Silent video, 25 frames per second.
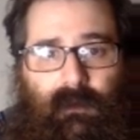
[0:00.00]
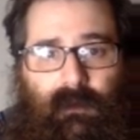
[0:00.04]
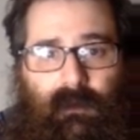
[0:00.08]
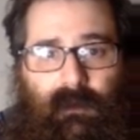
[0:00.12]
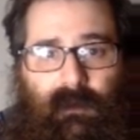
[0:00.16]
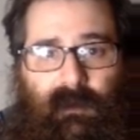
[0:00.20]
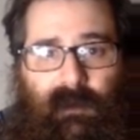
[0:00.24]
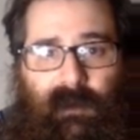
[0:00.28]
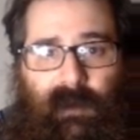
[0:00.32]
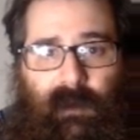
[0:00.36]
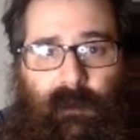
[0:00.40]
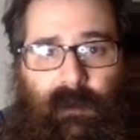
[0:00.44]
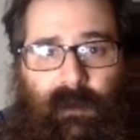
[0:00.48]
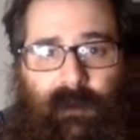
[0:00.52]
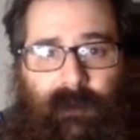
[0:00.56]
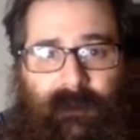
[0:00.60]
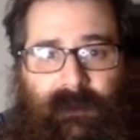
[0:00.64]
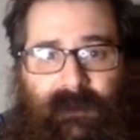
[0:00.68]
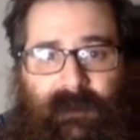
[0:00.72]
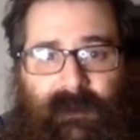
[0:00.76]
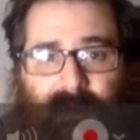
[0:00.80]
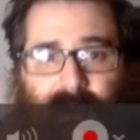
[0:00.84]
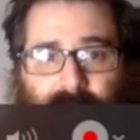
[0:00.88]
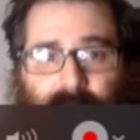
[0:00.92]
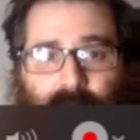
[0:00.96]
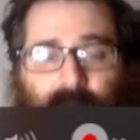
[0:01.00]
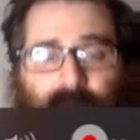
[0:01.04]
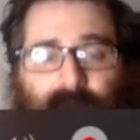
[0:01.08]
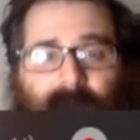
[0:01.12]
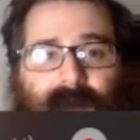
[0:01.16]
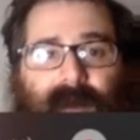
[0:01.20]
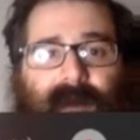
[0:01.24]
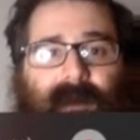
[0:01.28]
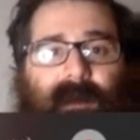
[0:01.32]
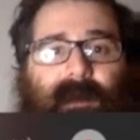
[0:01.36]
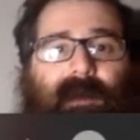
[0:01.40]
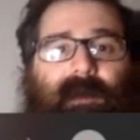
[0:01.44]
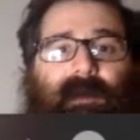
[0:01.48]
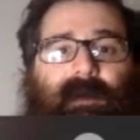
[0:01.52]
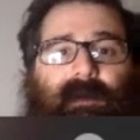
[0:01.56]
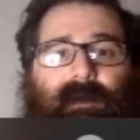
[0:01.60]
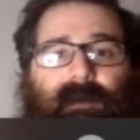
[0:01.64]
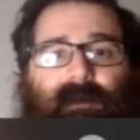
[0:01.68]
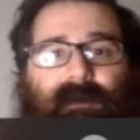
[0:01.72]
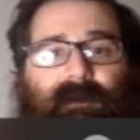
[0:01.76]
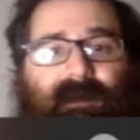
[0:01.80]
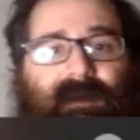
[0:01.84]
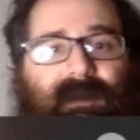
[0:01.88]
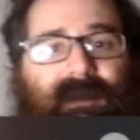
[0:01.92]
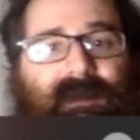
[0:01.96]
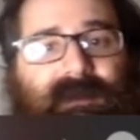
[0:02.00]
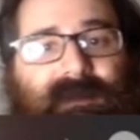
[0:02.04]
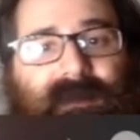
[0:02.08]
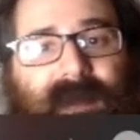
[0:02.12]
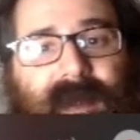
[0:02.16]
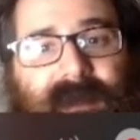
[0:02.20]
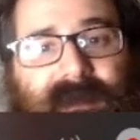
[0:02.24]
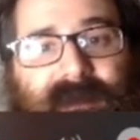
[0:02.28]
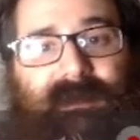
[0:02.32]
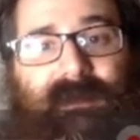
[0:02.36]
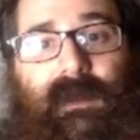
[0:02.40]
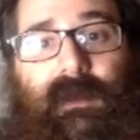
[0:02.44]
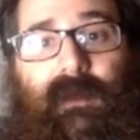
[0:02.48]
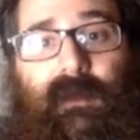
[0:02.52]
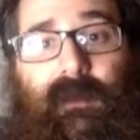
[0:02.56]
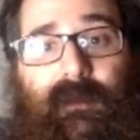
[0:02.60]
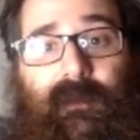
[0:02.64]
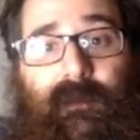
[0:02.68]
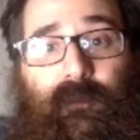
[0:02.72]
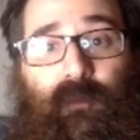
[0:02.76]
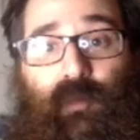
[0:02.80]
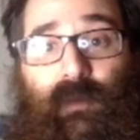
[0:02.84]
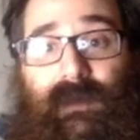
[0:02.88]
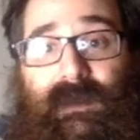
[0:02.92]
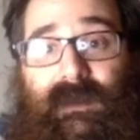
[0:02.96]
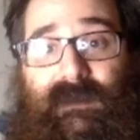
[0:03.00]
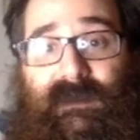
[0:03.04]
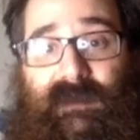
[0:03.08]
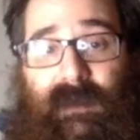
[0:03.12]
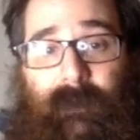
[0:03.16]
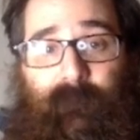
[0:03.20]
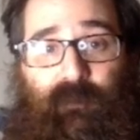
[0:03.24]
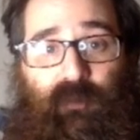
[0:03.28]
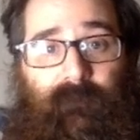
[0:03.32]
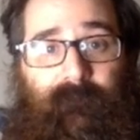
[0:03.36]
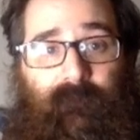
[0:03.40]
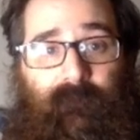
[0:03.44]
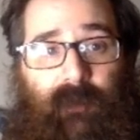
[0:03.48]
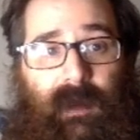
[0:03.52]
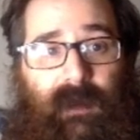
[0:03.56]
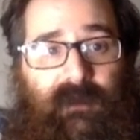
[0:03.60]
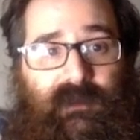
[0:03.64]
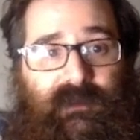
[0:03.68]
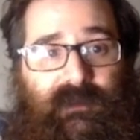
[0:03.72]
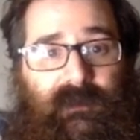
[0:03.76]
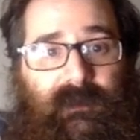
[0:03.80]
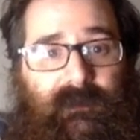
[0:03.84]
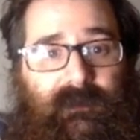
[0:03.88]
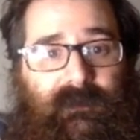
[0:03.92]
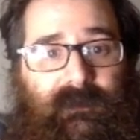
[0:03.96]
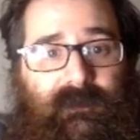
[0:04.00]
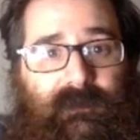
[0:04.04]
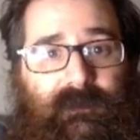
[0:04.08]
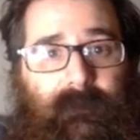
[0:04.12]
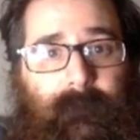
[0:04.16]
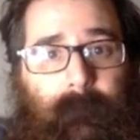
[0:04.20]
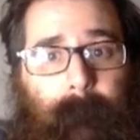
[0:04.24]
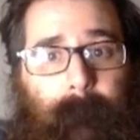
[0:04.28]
And I want to be integrating these as 3 separate fractions.